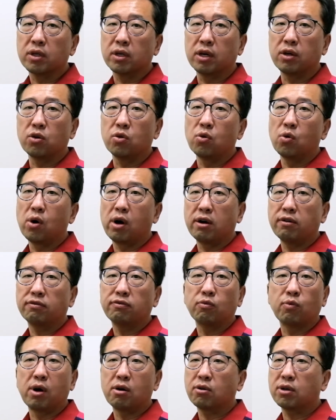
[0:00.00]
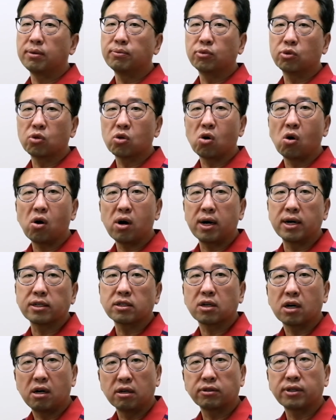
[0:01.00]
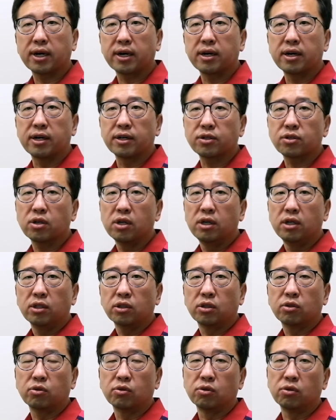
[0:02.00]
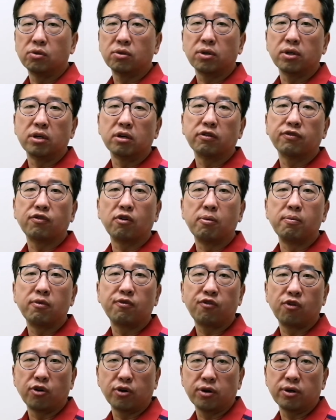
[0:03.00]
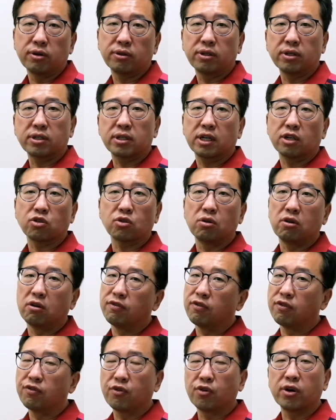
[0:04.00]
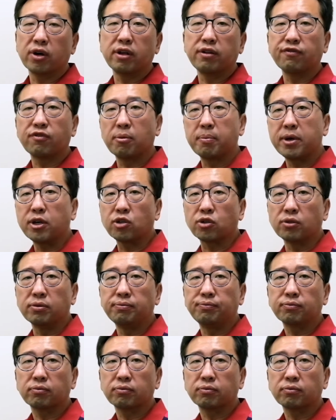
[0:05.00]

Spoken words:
okay, you are welcome to call us, contact us to, for further discussion or for further information.